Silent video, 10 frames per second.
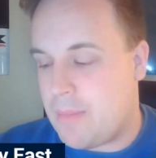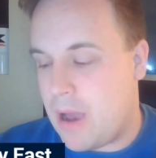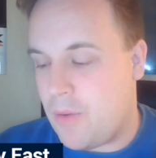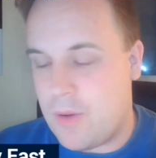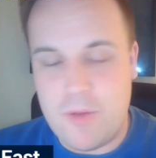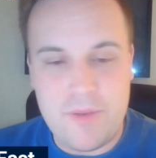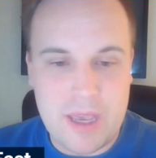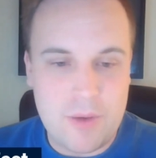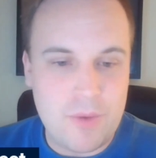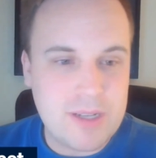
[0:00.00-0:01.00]
about what
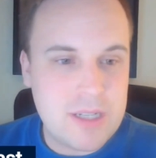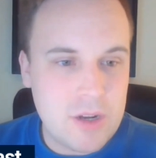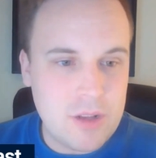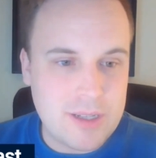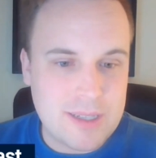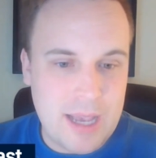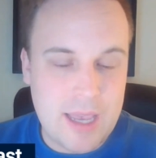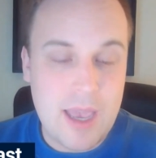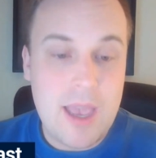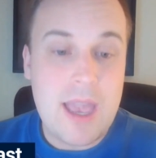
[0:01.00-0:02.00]
moving in one tier looks like.